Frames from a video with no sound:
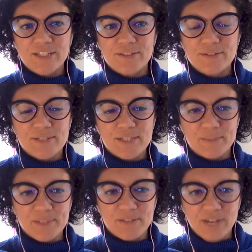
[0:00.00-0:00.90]
to
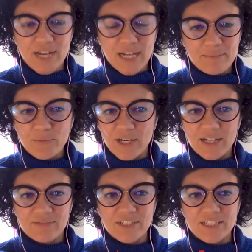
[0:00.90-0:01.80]
subscribe
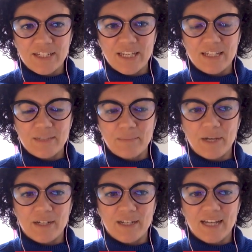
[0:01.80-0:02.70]
wherever you get your
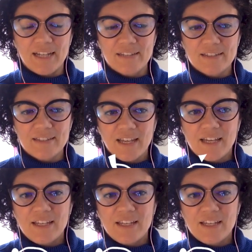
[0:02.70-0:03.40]
podcasts.